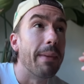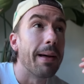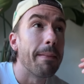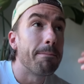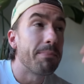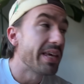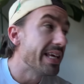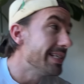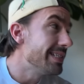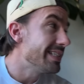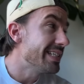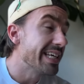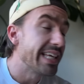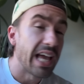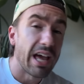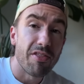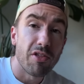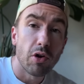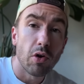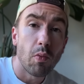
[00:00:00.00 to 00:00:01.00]
piece
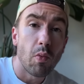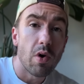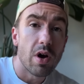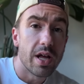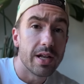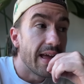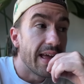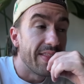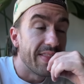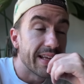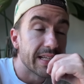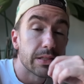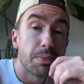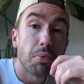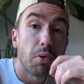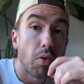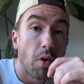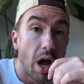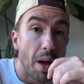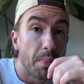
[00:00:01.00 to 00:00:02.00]
together one, and that's
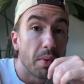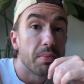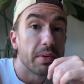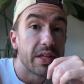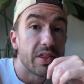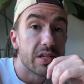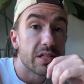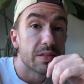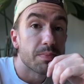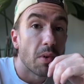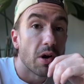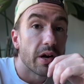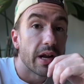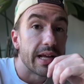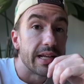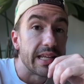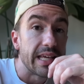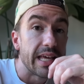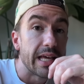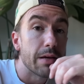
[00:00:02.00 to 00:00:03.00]
probably the smart
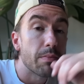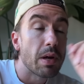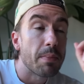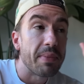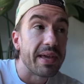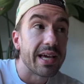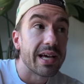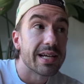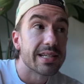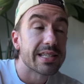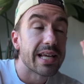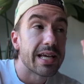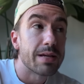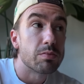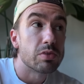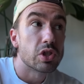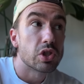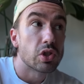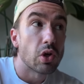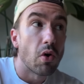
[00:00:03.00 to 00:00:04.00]
idea, but because I am
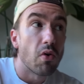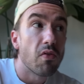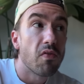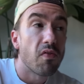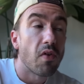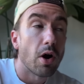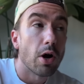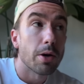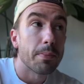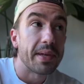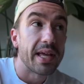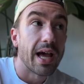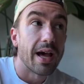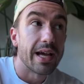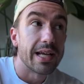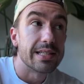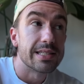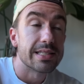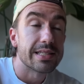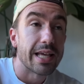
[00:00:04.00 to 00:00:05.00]
so far
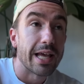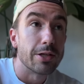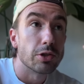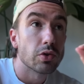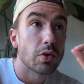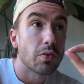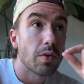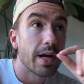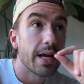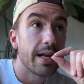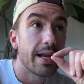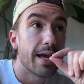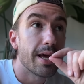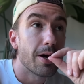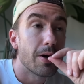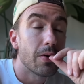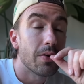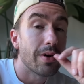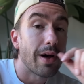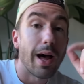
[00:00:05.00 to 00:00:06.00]
behind schedule right
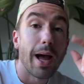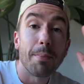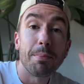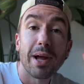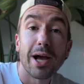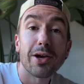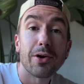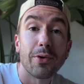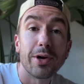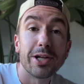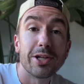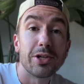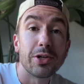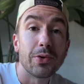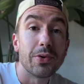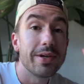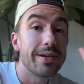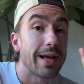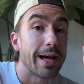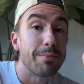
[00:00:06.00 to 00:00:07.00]
now, I'm not going to
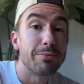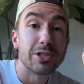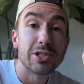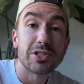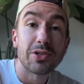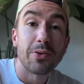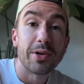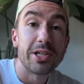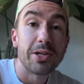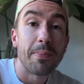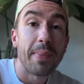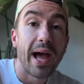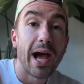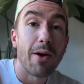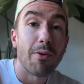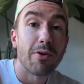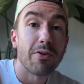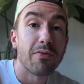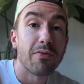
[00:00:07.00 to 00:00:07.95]
do it. I'm just going to power